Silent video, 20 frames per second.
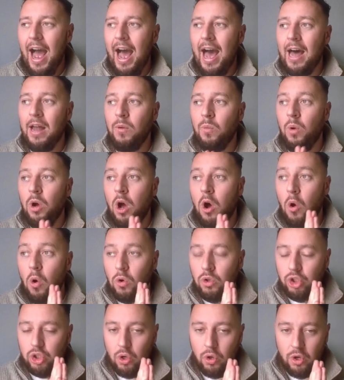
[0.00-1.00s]
And we're
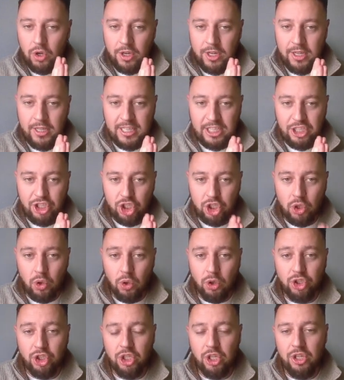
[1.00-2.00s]
also going to
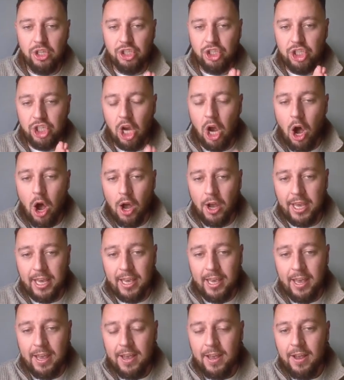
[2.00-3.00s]
discuss the
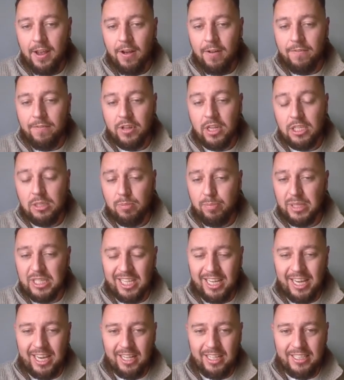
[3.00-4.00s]
target for this
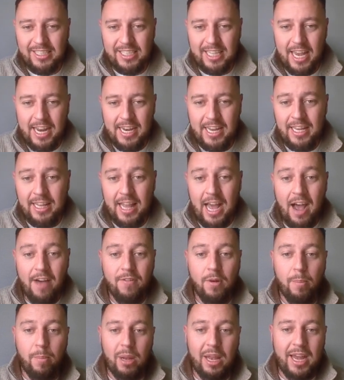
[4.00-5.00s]
particular technique that I've
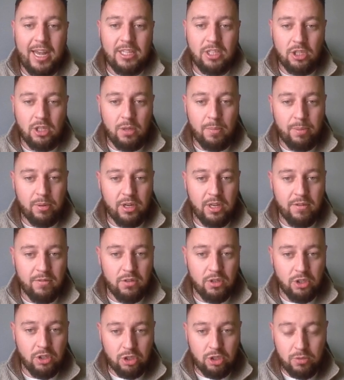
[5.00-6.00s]
applied to the
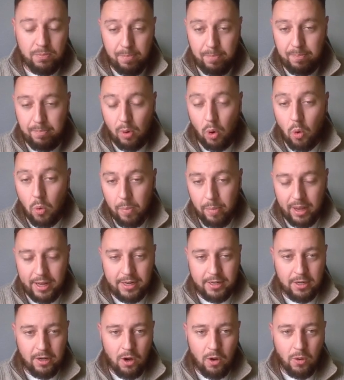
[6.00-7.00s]
previous bull
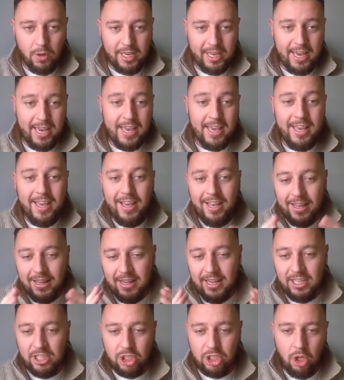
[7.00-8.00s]
pennant. Okay,
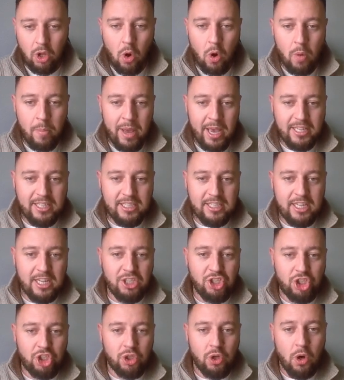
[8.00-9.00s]
this will all make
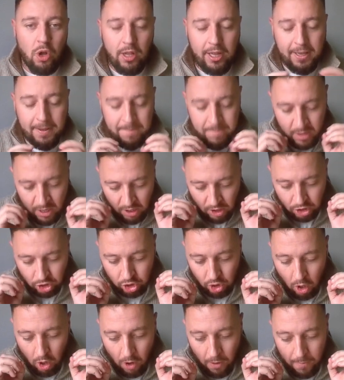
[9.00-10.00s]
sense shortly.
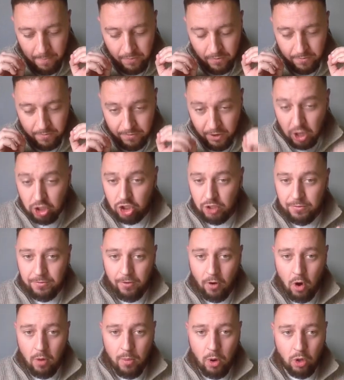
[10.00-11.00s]
So first and
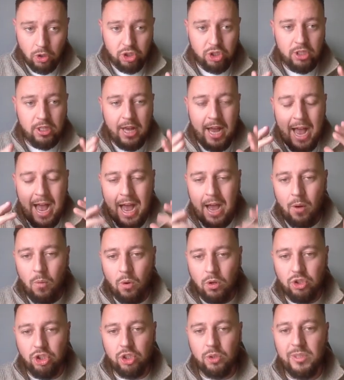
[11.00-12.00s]
foremost, I
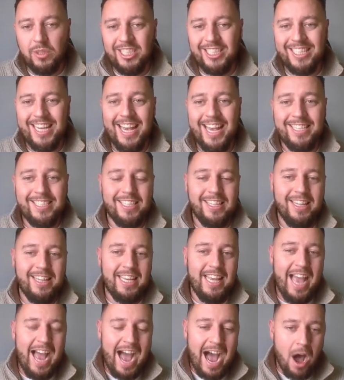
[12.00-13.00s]
want to assess
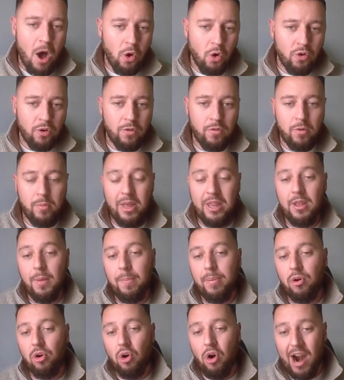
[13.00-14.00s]
the algorithm and the
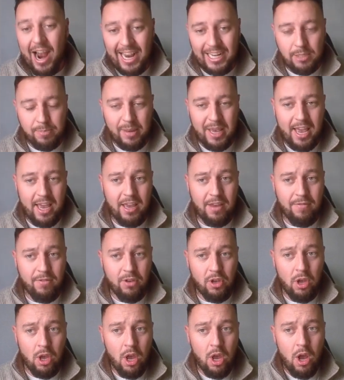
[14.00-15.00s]
price
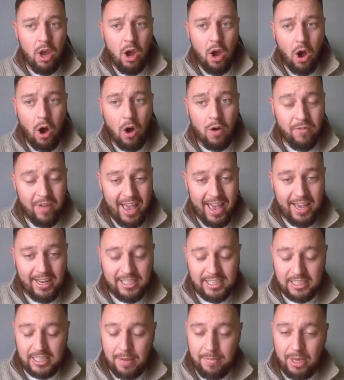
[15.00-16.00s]
behavior of
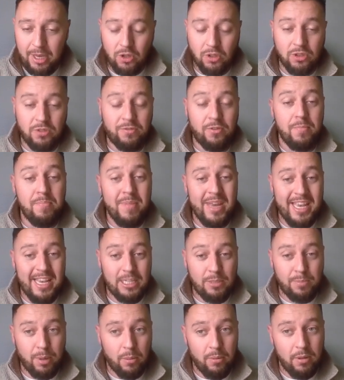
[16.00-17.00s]
Xcn, because for me
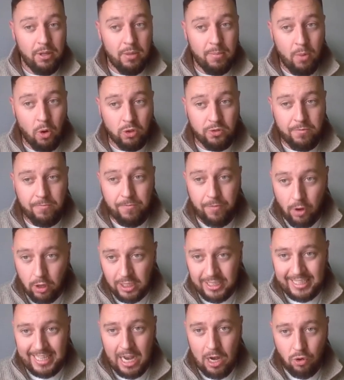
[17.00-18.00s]
it's probably the most
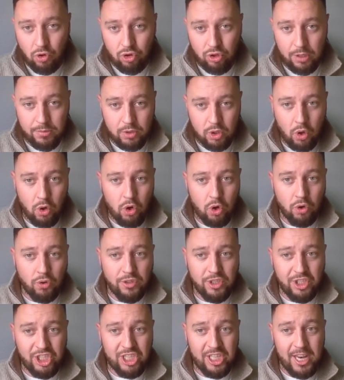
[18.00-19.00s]
volatile
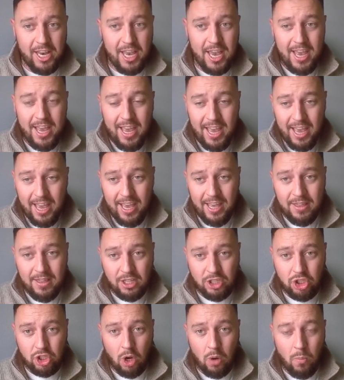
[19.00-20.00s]
cryptocurrency in the
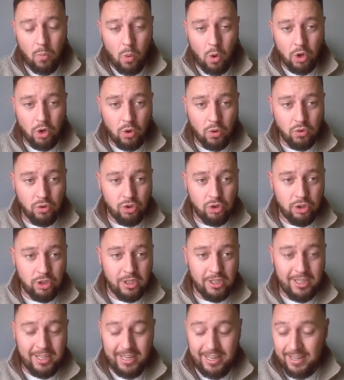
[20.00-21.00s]
top
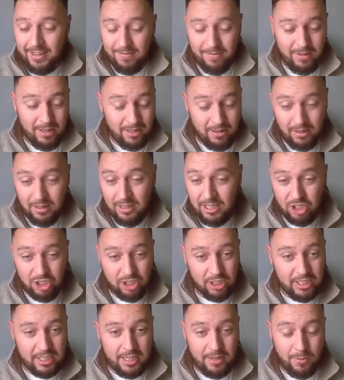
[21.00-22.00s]
100 in
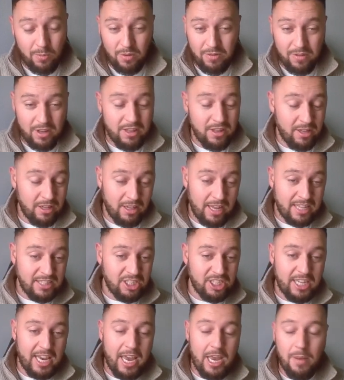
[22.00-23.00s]
literally within the
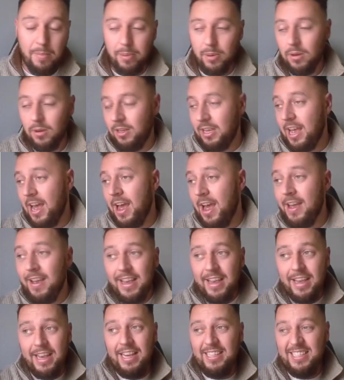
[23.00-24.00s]
landscape. Yeah,
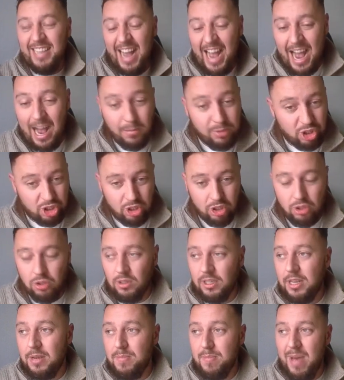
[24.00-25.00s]
it's
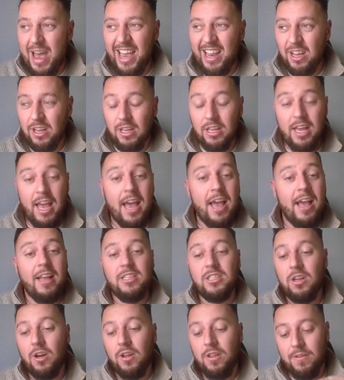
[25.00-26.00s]
absolutely mega. Yeah,
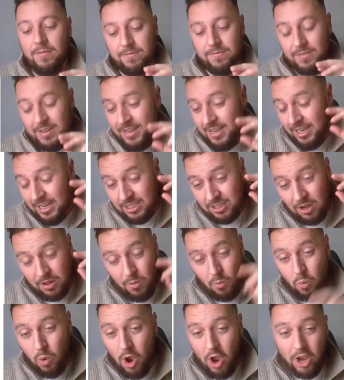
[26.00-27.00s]
it's got the